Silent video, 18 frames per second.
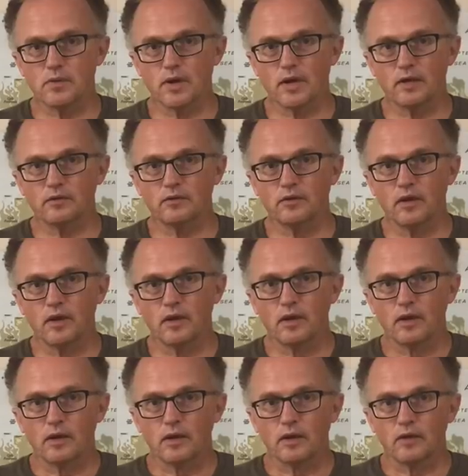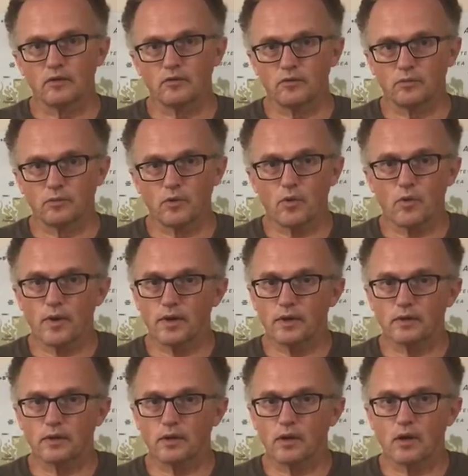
US, is going to